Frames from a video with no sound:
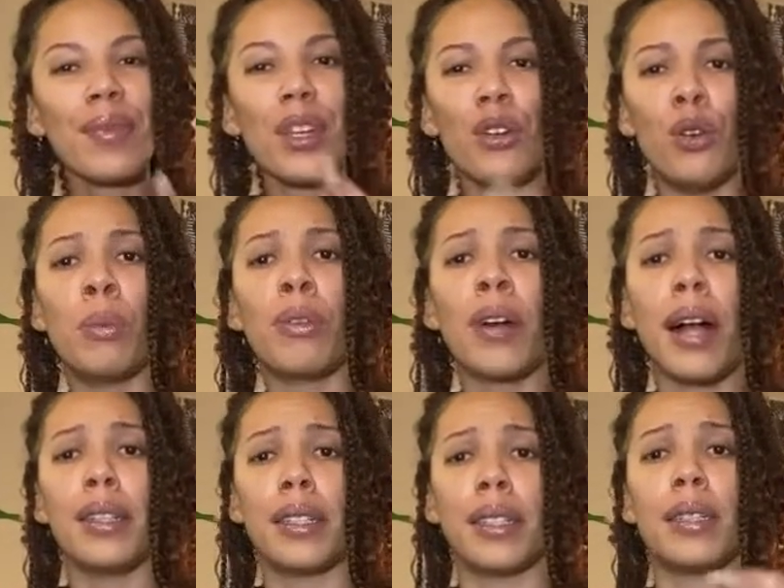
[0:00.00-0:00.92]

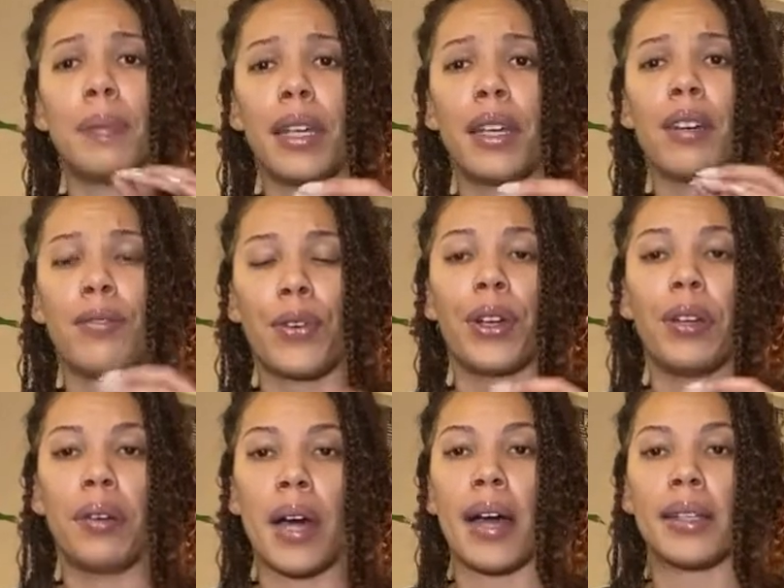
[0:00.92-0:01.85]
Numerology speaking for you
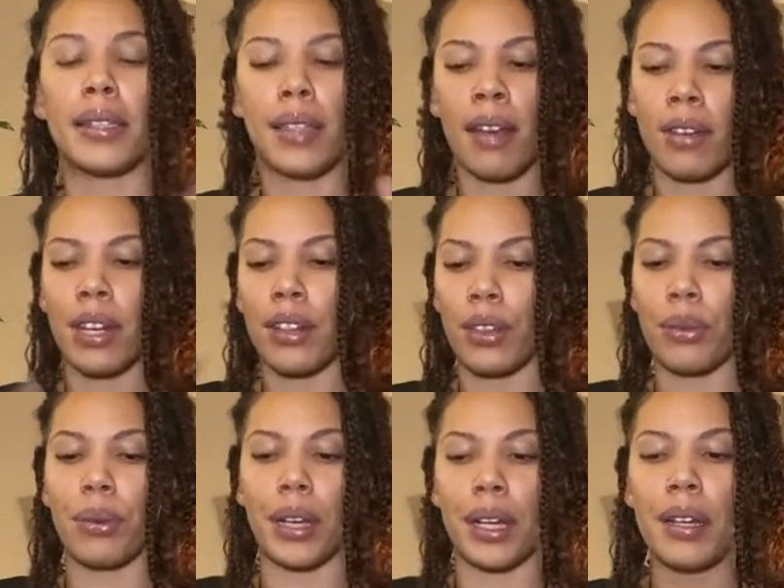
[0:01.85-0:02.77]
guys. 7 and
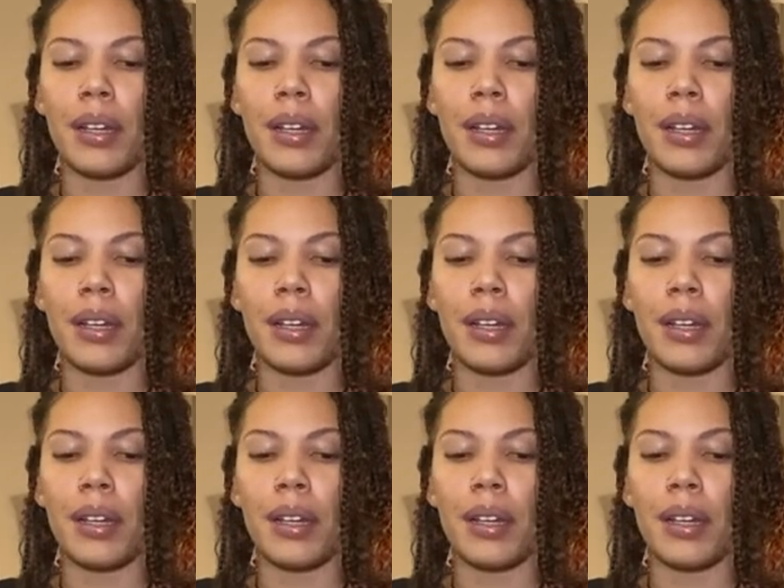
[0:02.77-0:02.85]
3.